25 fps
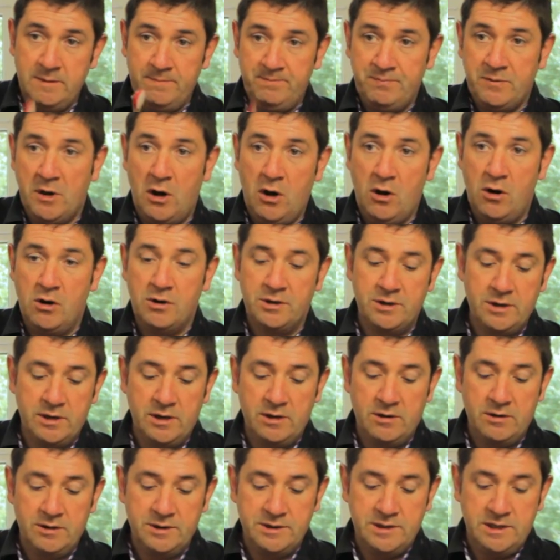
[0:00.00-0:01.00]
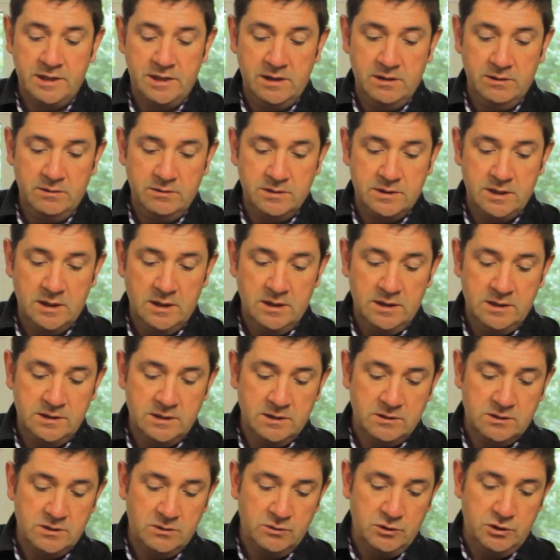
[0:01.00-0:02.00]
the harder they are to use. So
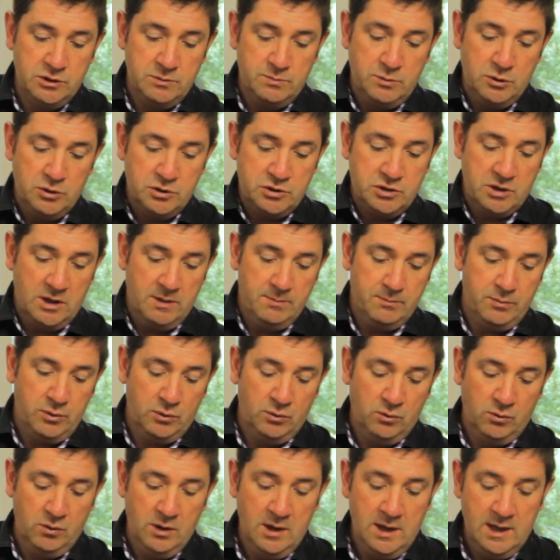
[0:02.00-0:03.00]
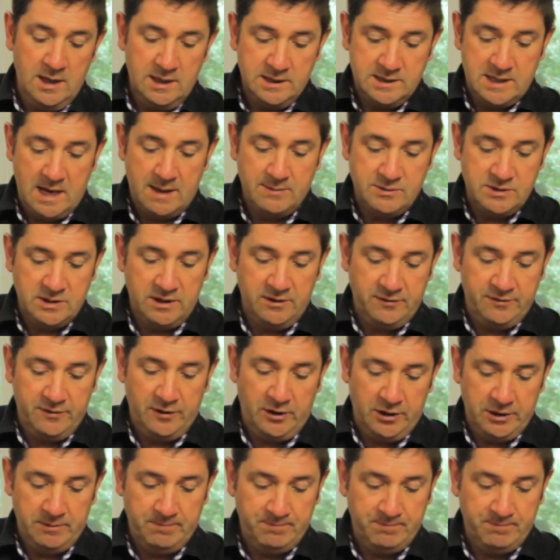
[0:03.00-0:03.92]
as long as you push and pull, it's absolutely fine.